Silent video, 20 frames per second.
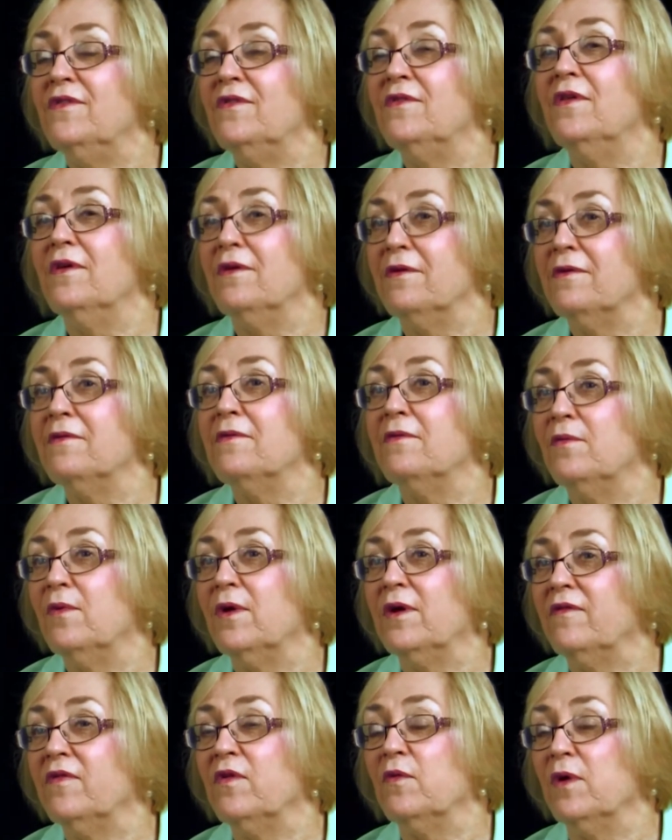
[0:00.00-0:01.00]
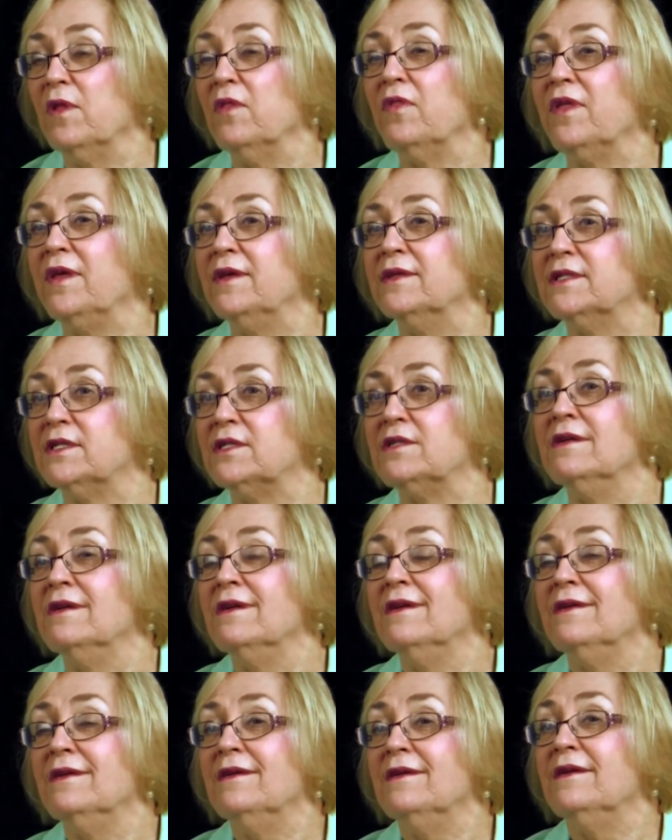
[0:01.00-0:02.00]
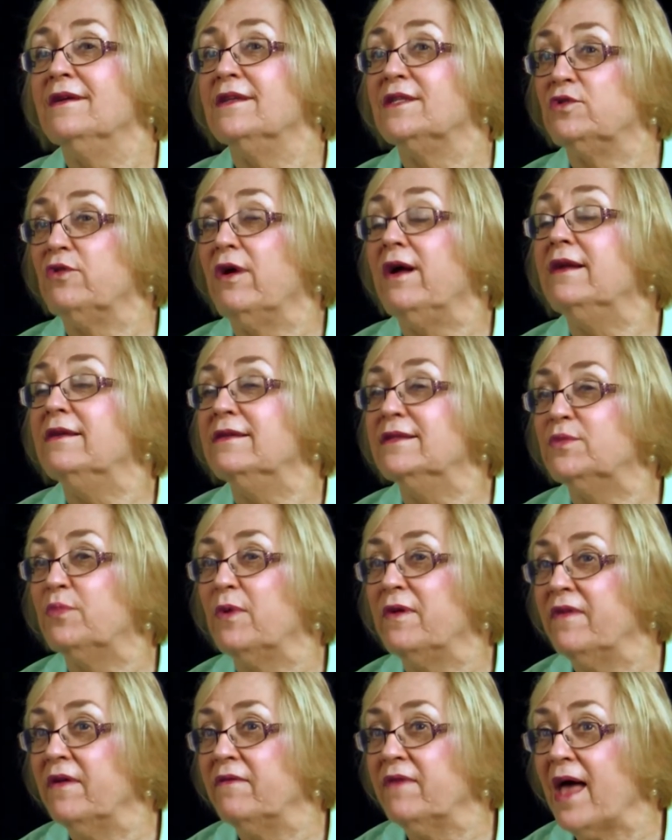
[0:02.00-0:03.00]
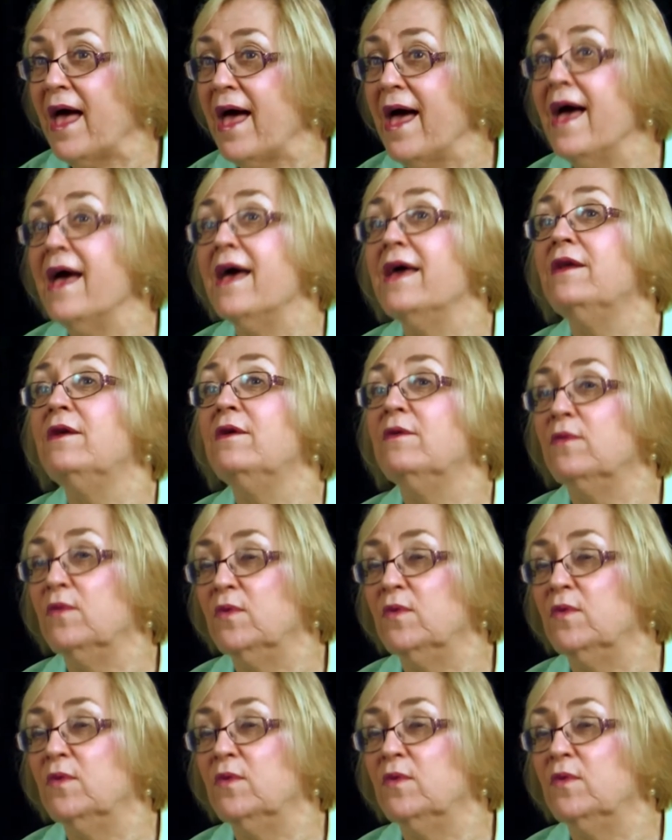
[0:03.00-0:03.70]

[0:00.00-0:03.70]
the, one of the wealthiest Australians we've ever had,